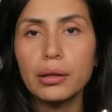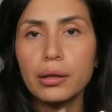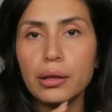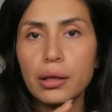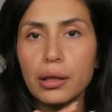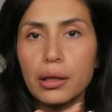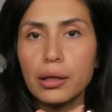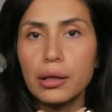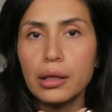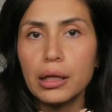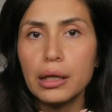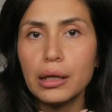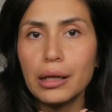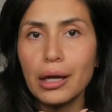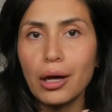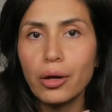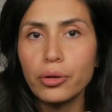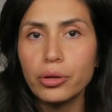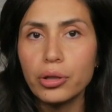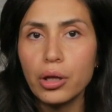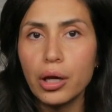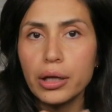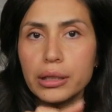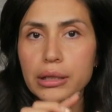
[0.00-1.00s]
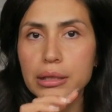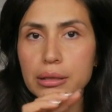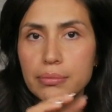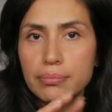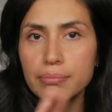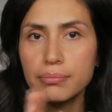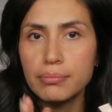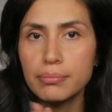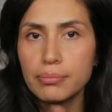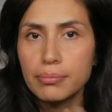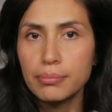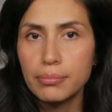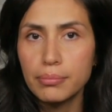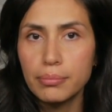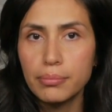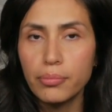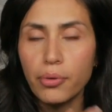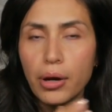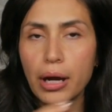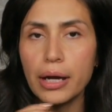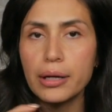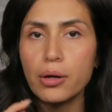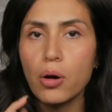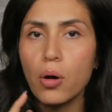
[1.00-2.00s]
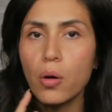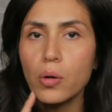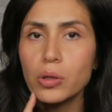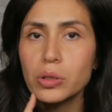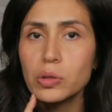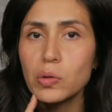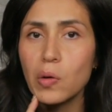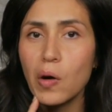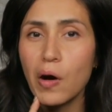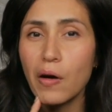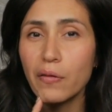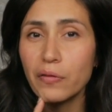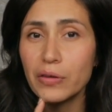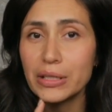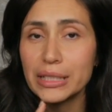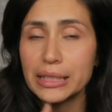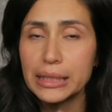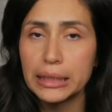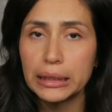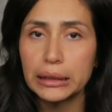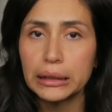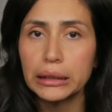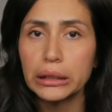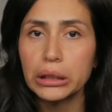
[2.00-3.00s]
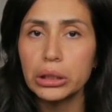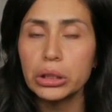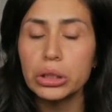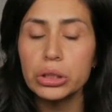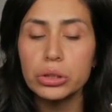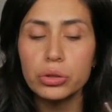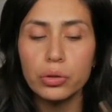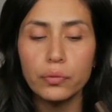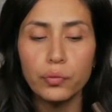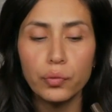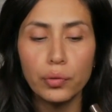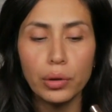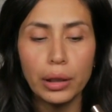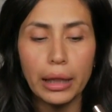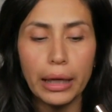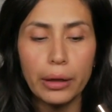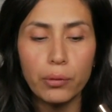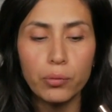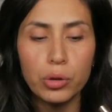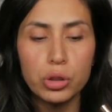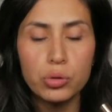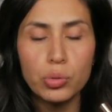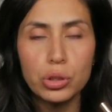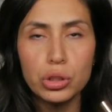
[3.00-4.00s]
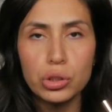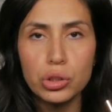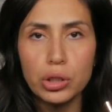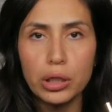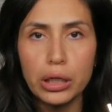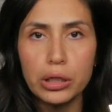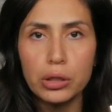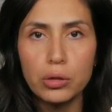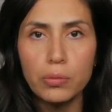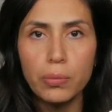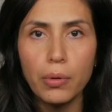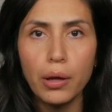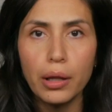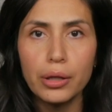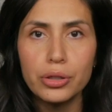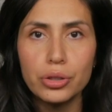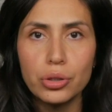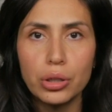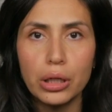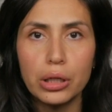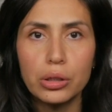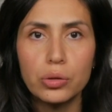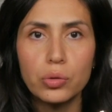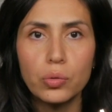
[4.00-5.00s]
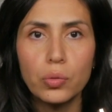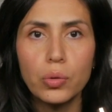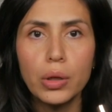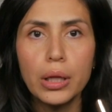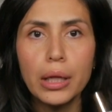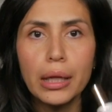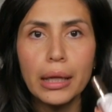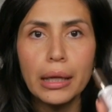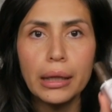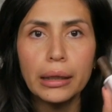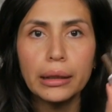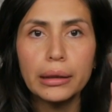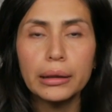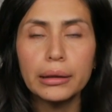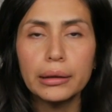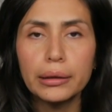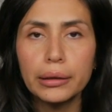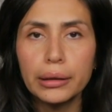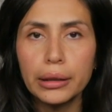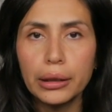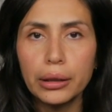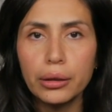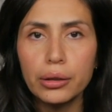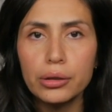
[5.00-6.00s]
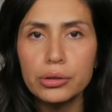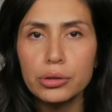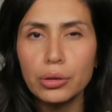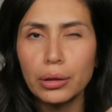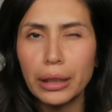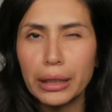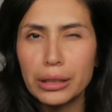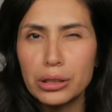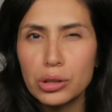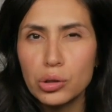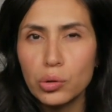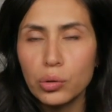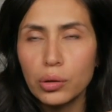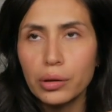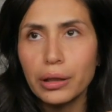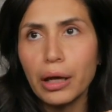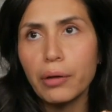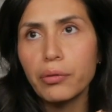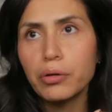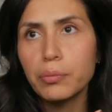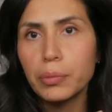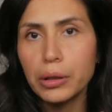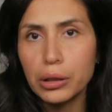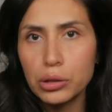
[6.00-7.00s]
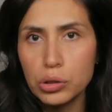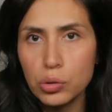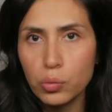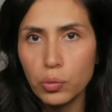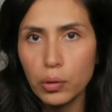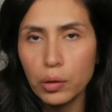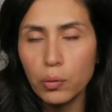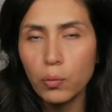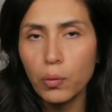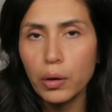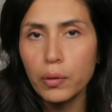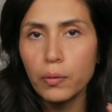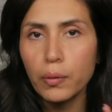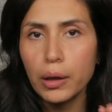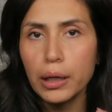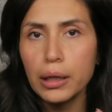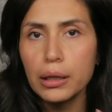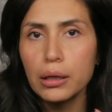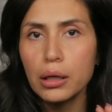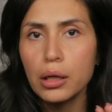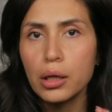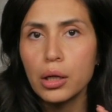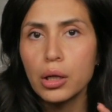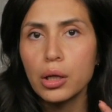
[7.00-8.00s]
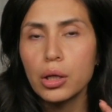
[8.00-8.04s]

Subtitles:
The Nail Thoughts brand also offers clear. So if you're like, which one should I do, Paula? Should I do clear? So like that would be a 2-in-1, right?